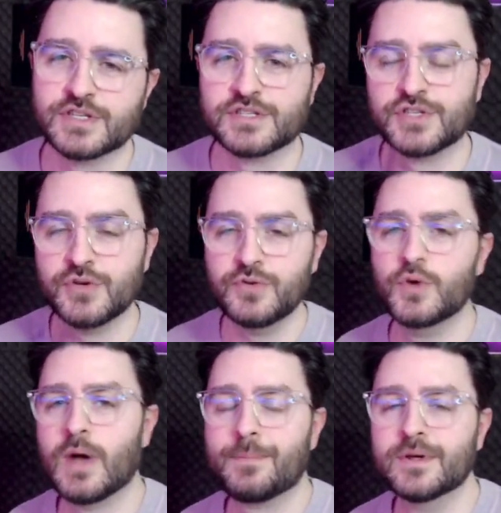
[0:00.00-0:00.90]
There's 2
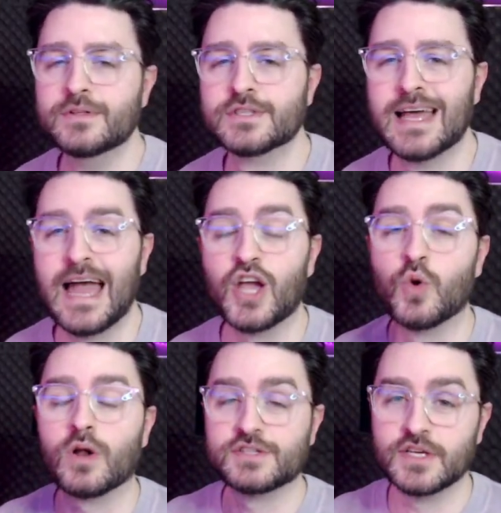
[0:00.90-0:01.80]
new weapons and
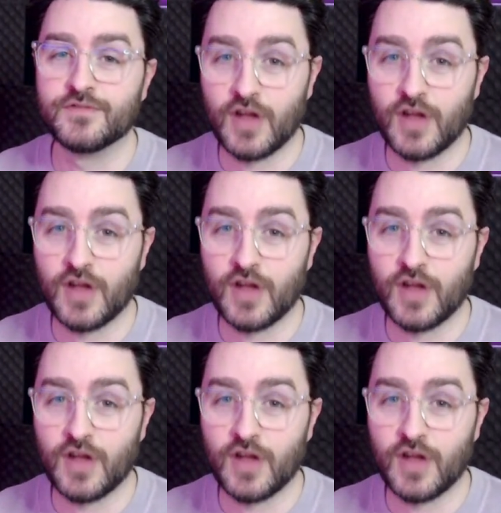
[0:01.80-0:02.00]
quality of